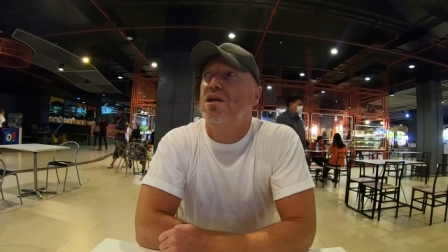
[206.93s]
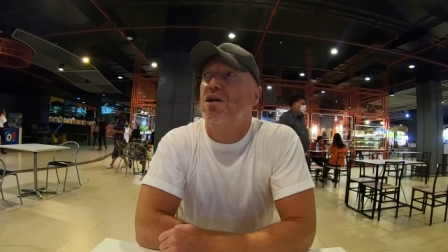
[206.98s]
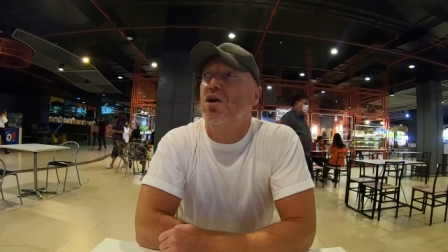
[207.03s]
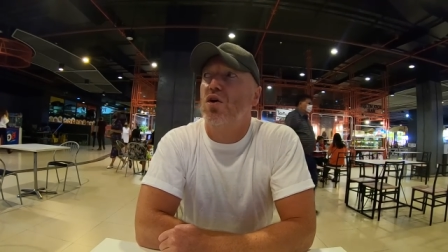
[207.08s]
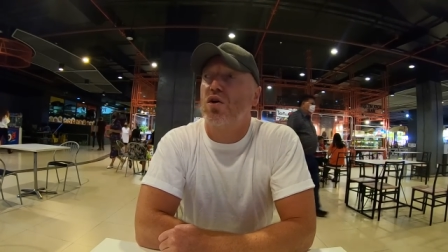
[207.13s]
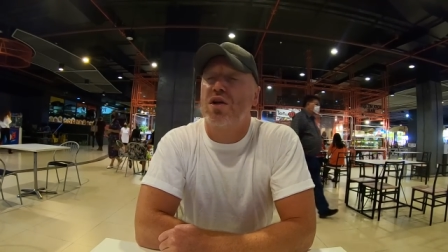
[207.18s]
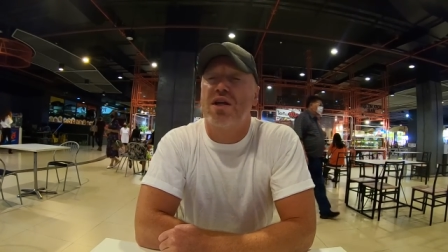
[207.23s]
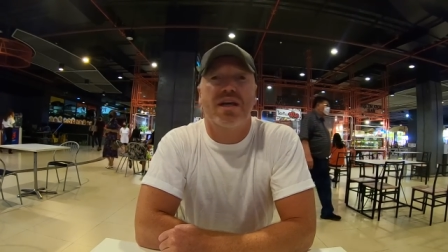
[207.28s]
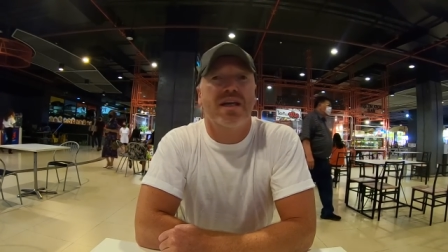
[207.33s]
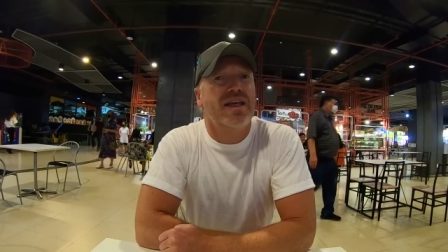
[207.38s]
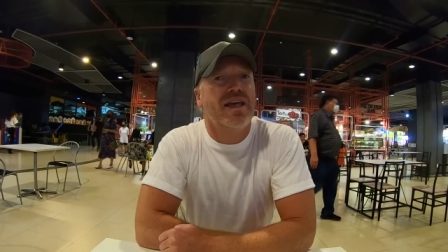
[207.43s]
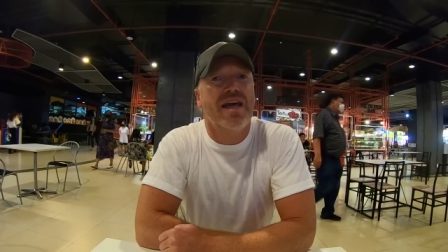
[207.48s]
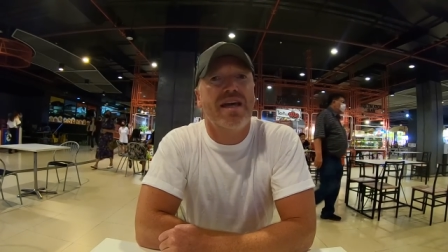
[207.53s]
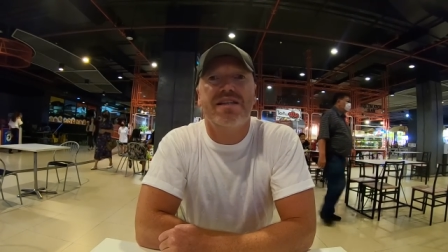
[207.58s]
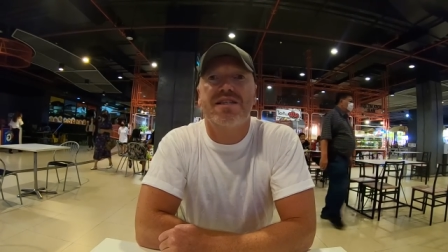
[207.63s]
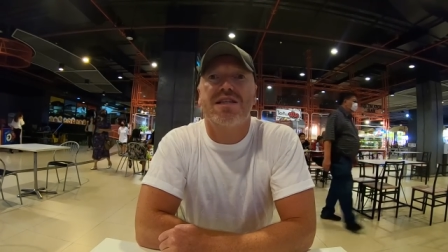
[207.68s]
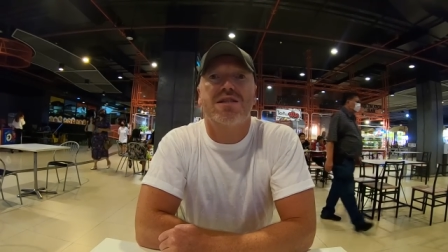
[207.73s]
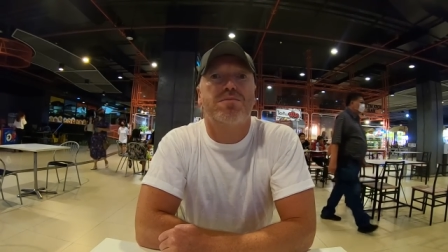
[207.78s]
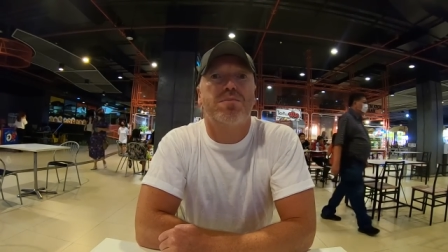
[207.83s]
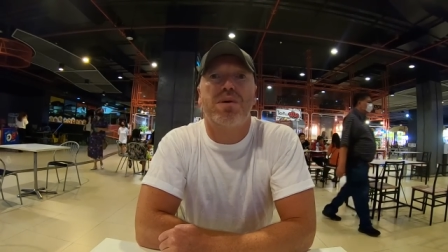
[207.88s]
look in
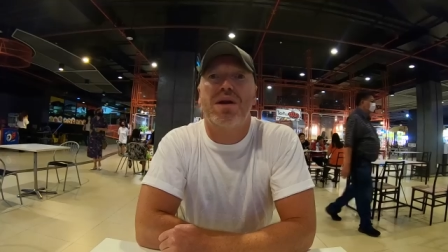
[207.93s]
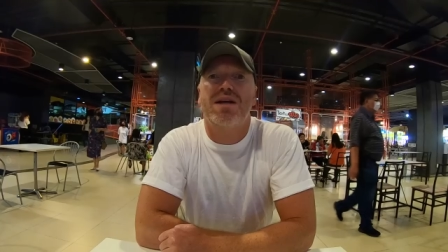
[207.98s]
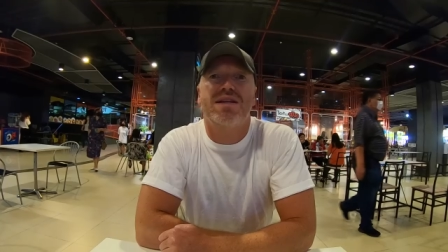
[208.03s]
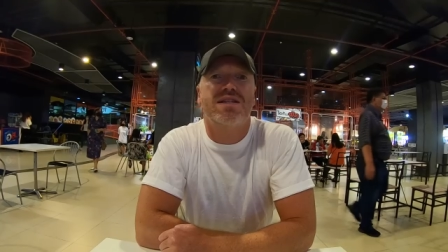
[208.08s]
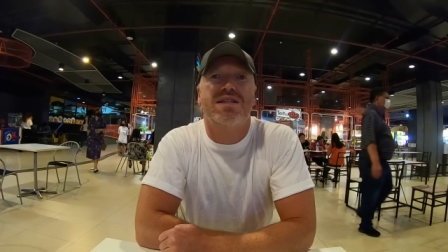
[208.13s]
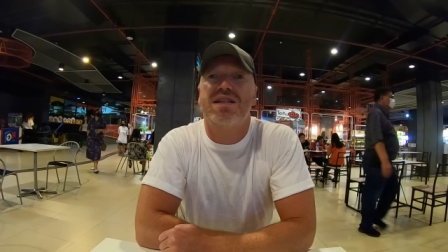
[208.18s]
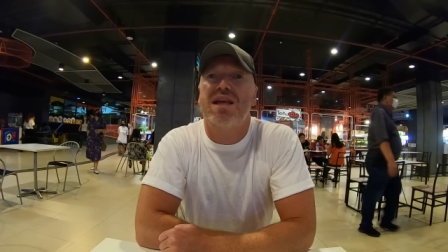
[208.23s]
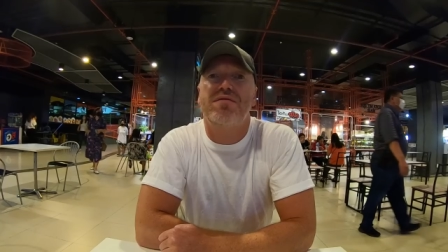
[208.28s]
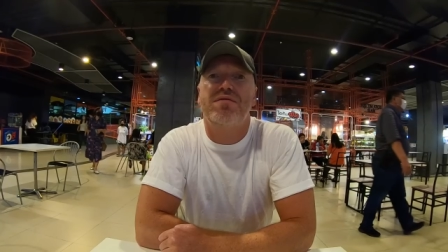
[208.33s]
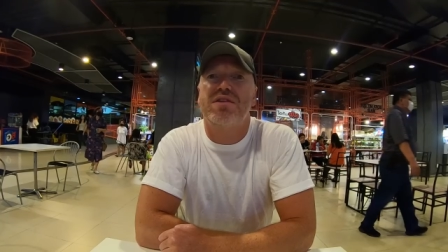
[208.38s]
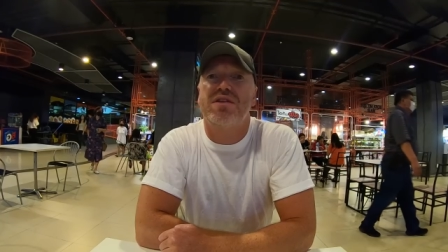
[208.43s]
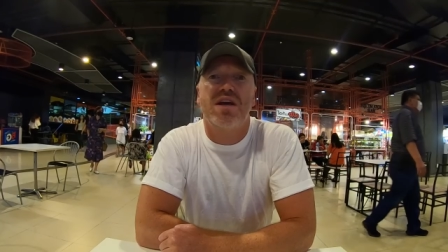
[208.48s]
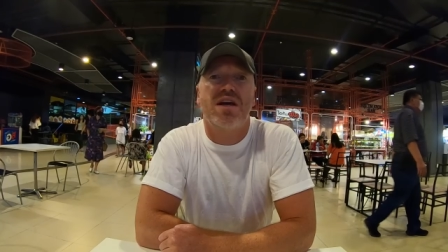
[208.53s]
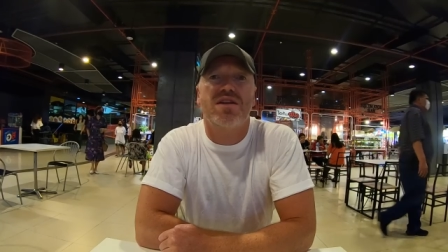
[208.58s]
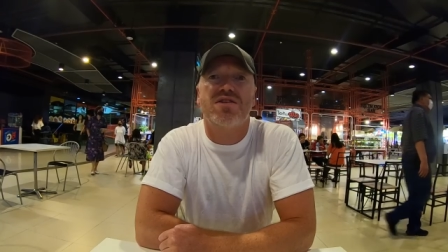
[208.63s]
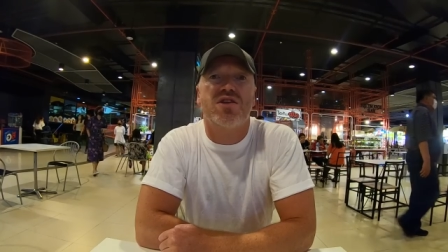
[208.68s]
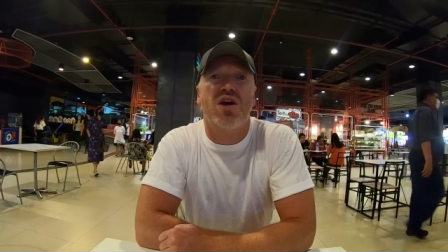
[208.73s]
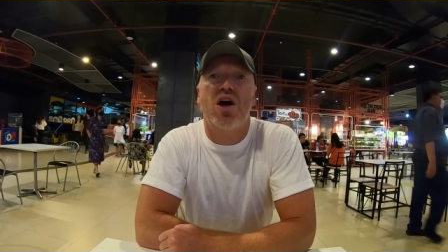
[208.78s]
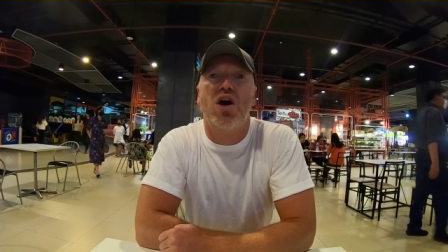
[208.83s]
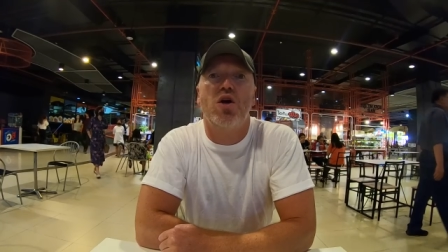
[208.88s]
case this place never
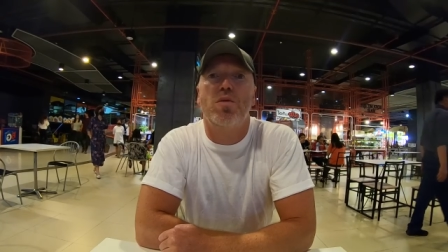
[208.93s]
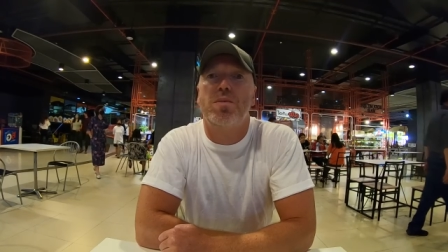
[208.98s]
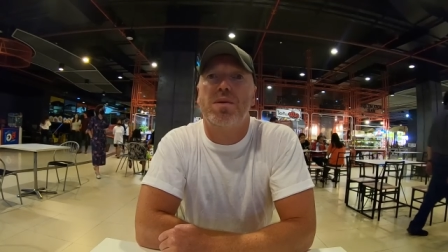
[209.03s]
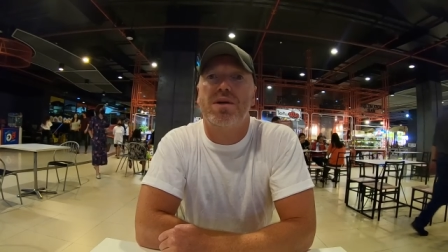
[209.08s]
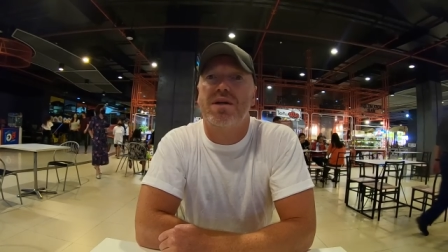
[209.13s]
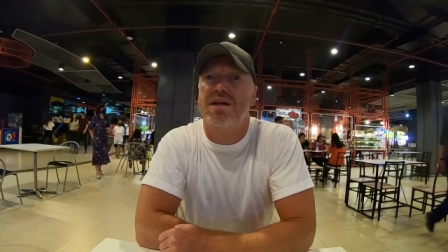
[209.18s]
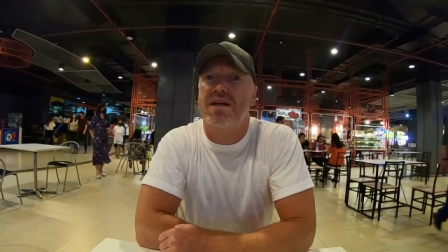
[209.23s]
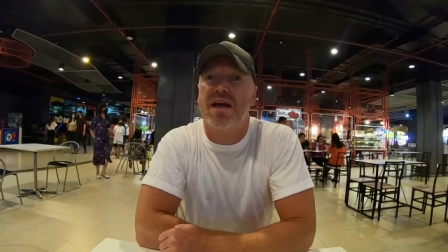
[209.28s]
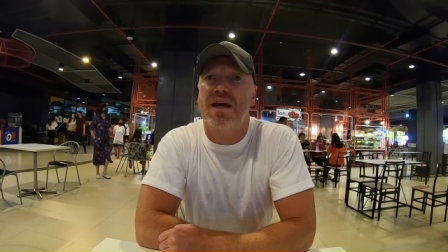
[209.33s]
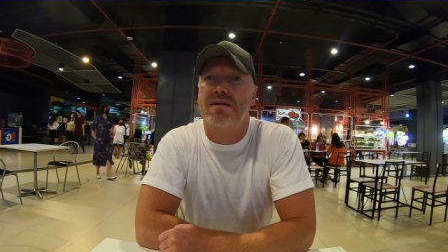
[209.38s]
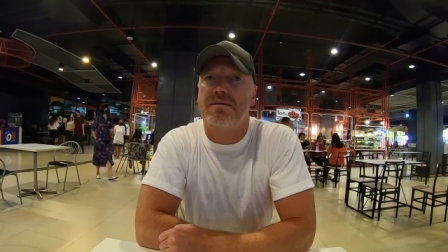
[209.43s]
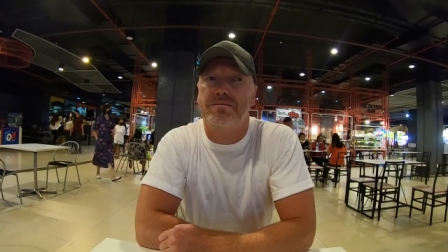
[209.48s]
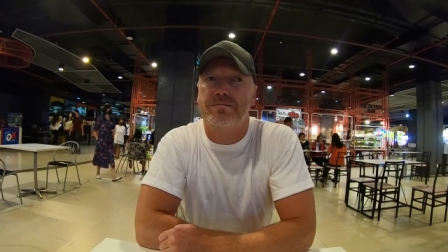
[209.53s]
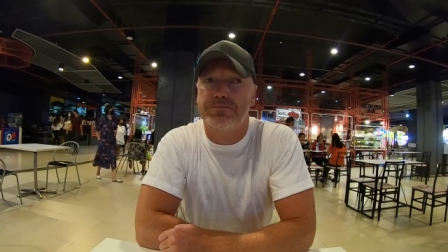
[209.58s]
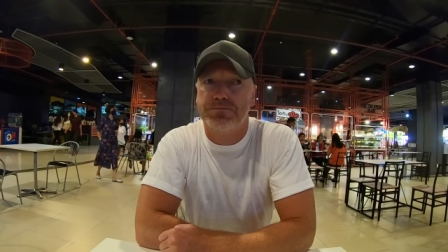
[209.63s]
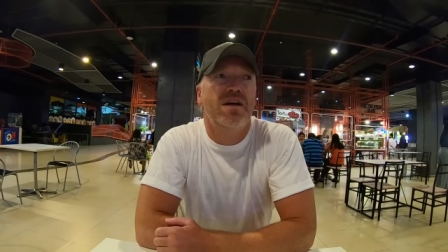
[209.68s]
does open again.